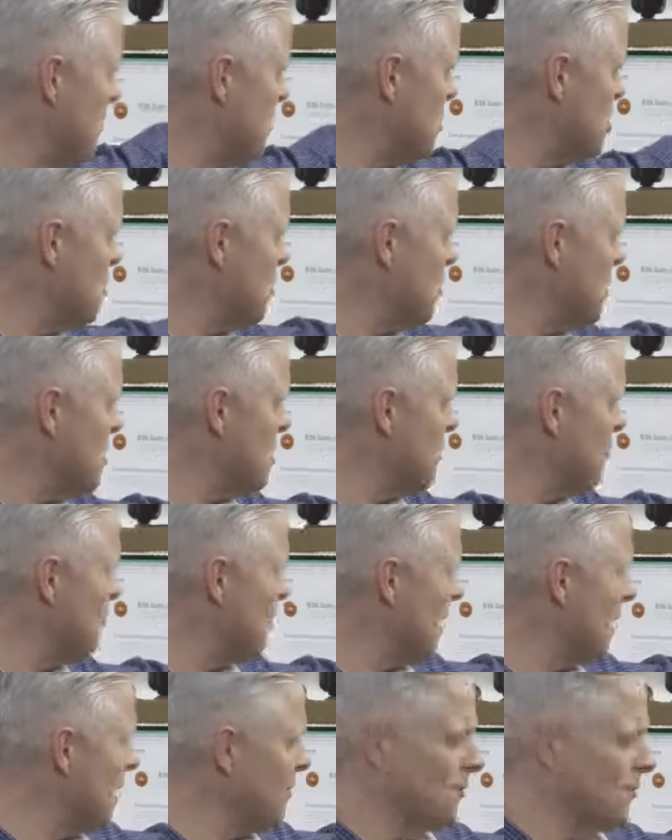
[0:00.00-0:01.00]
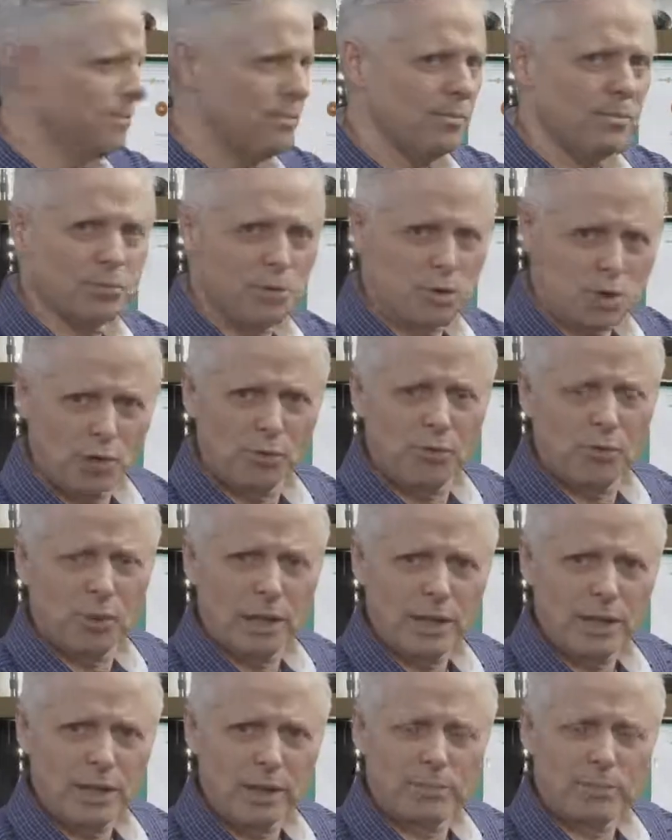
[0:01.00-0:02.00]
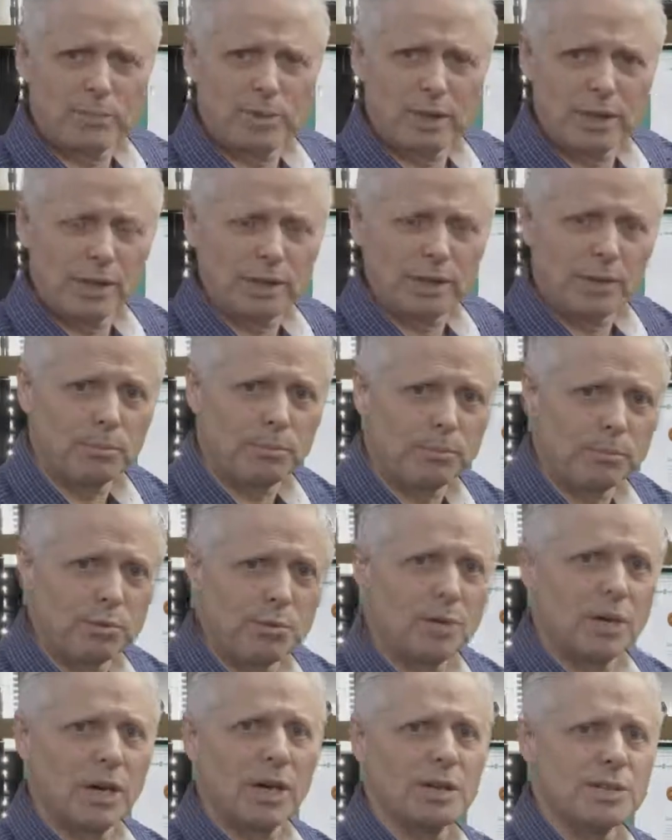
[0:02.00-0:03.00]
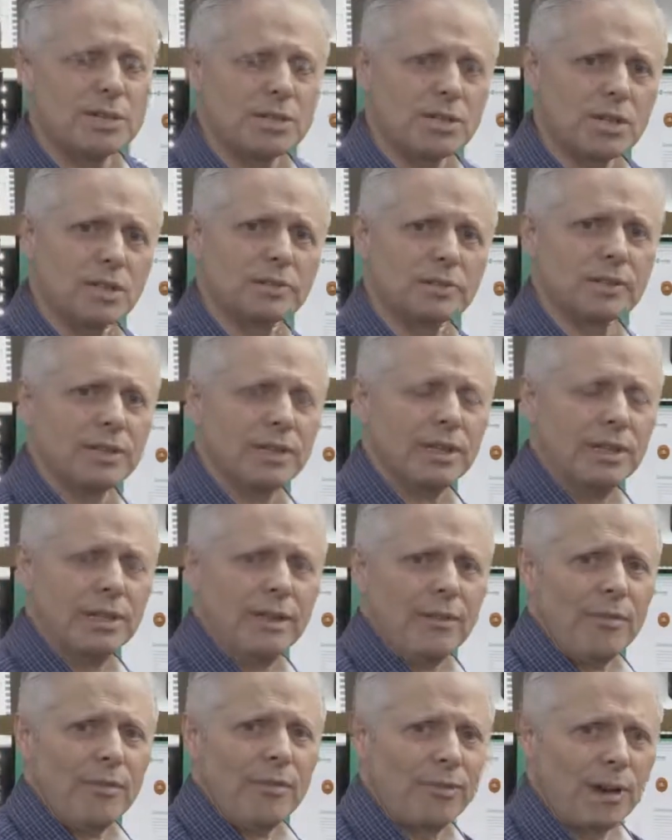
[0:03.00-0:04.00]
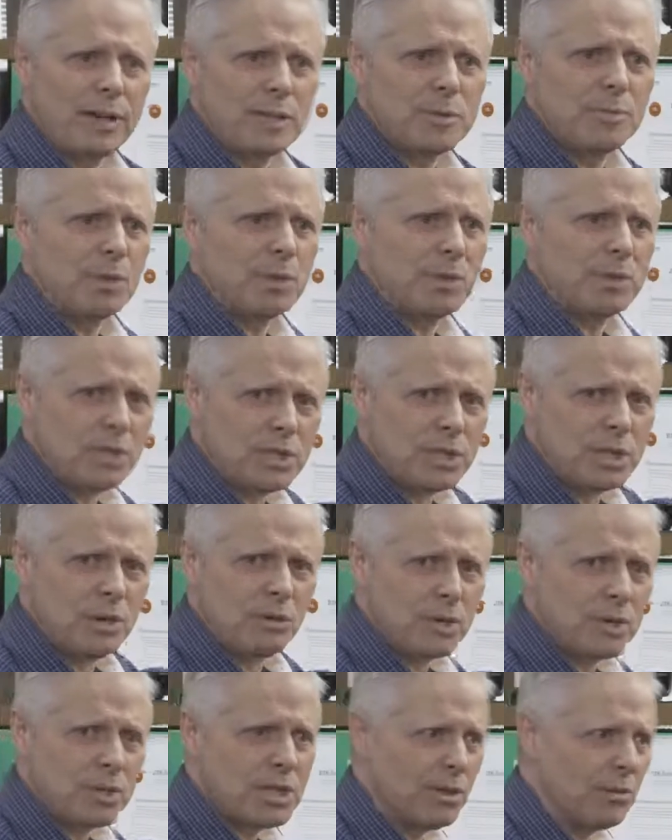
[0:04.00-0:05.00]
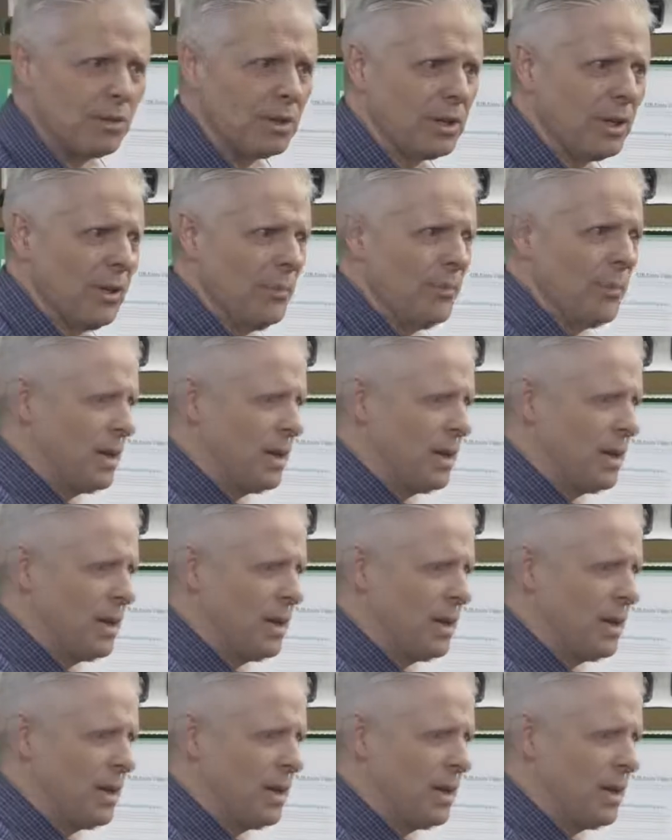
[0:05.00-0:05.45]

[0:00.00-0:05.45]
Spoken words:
specific software that broadcasts over Facebook and so on and so on.